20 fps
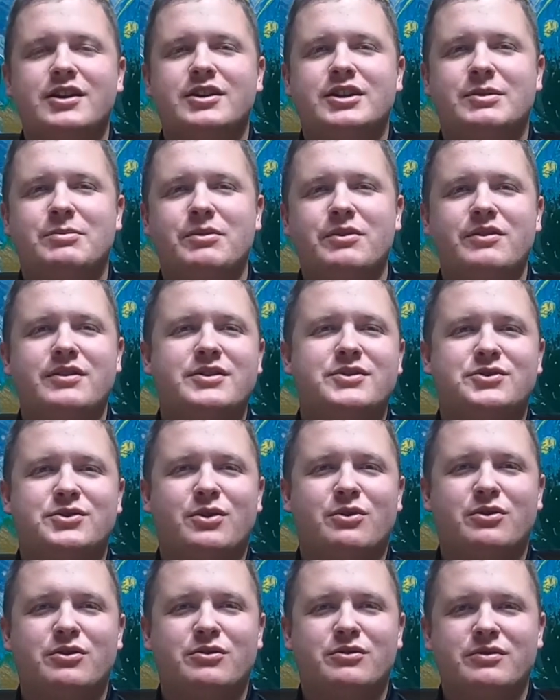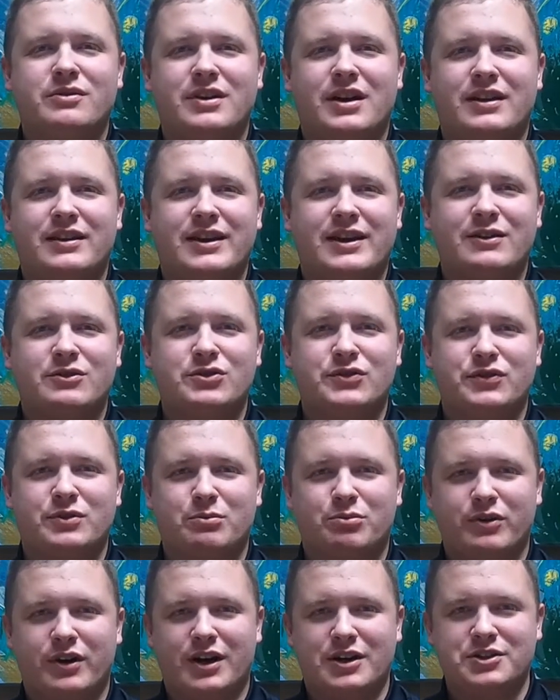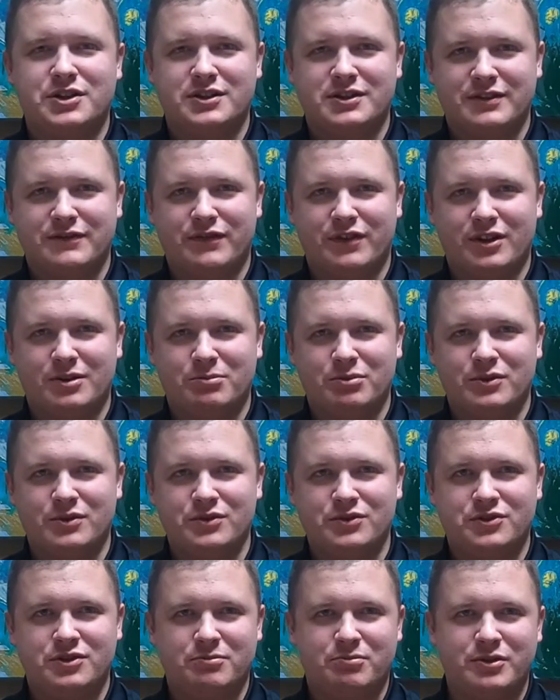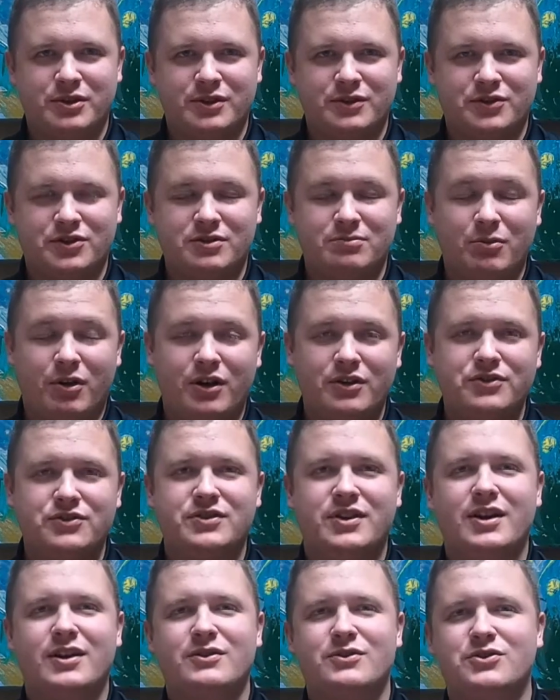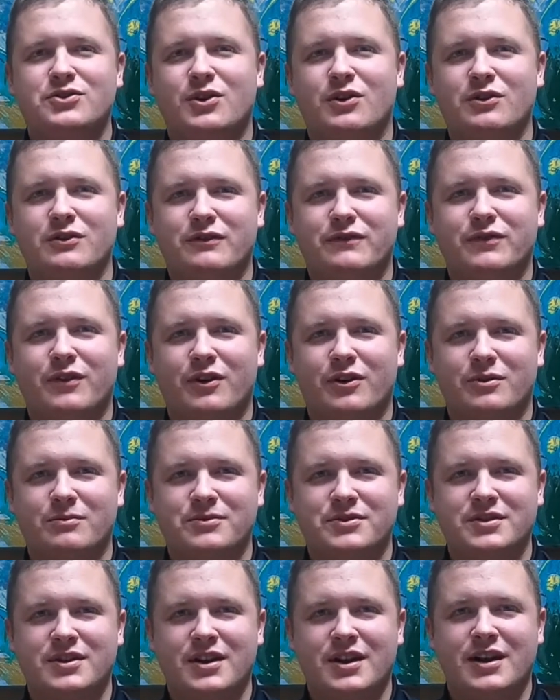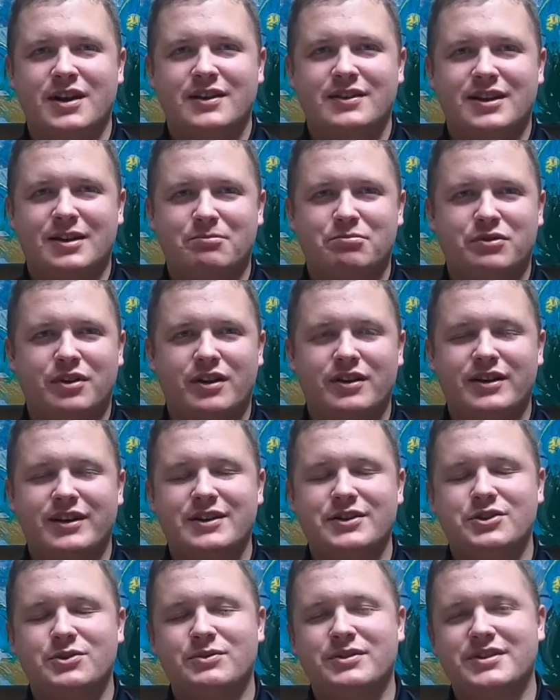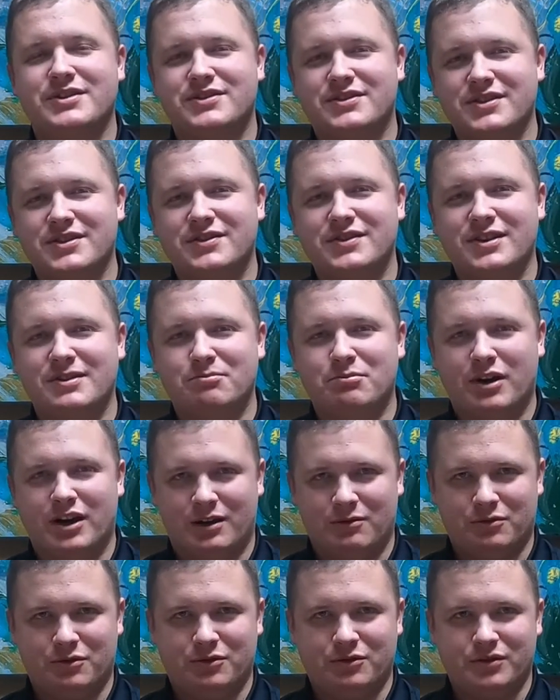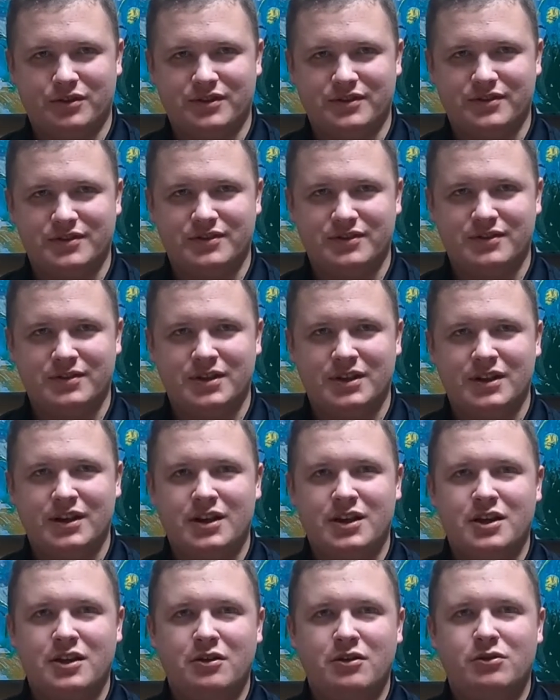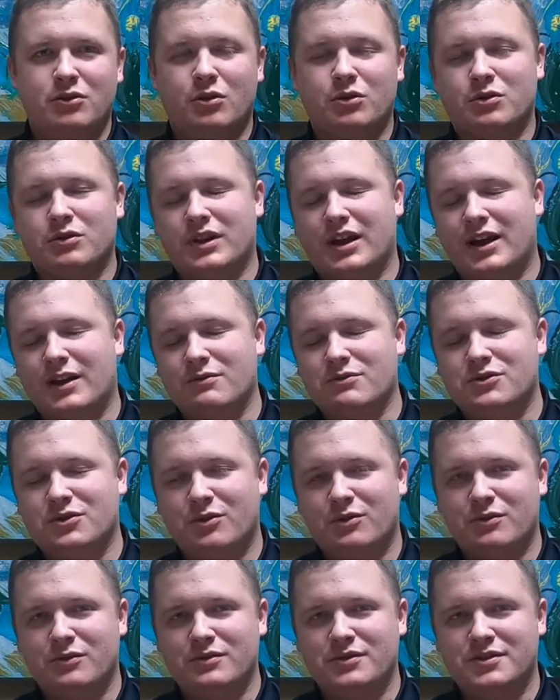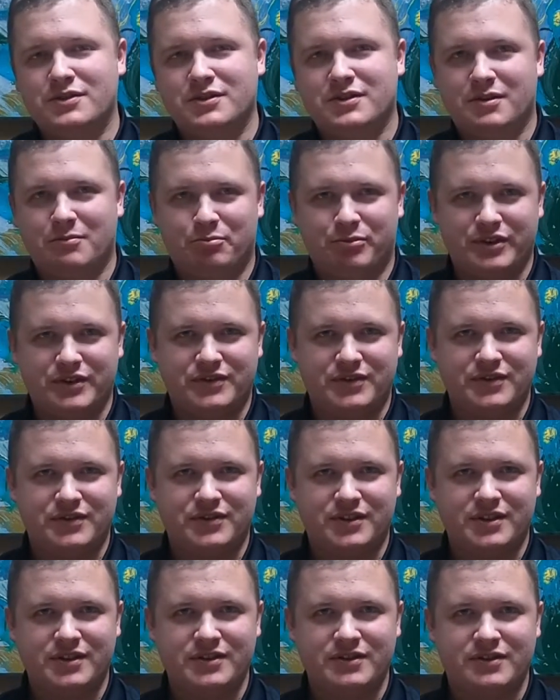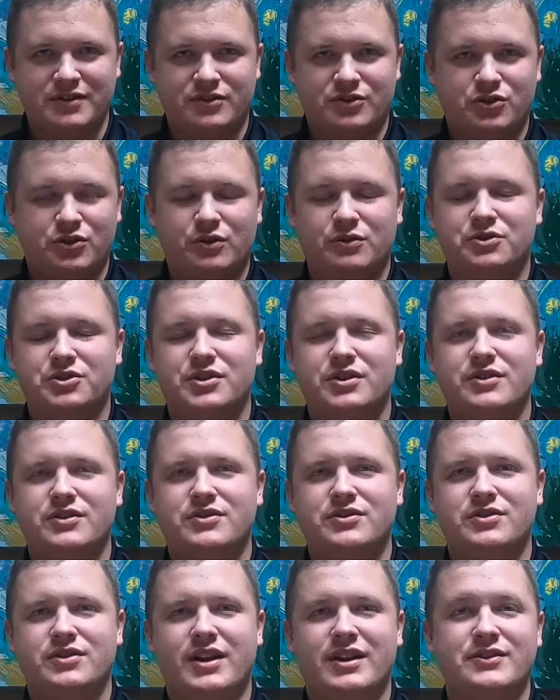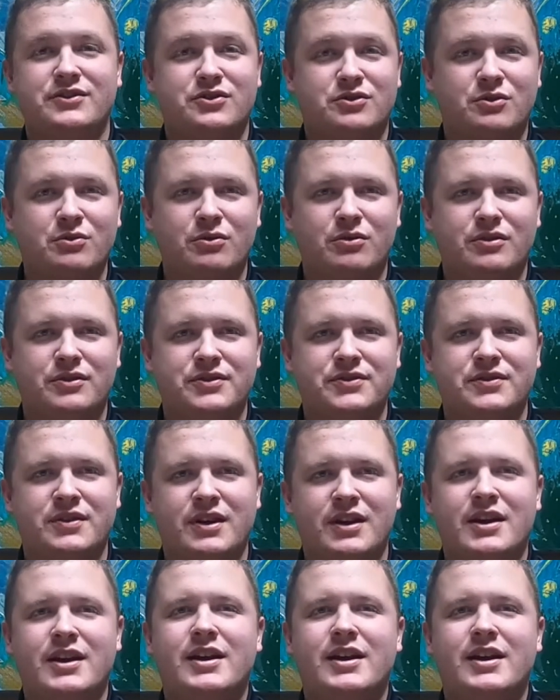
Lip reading: Community solar allows for project developers to build small-scale solar farms that plug into existing power grids. Local households, businesses, churches, and schools